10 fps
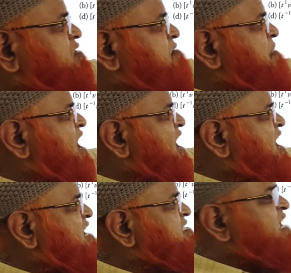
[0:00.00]
out the
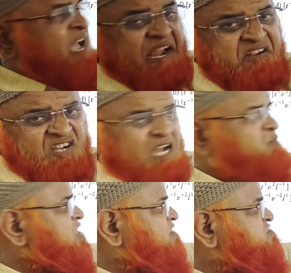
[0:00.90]
mass in
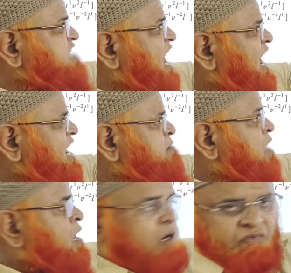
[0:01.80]
terms of
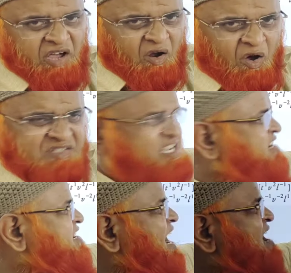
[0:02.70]
time,
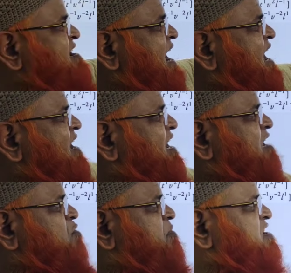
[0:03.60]
velocity and
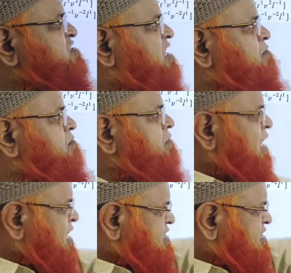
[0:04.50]
angular momentum.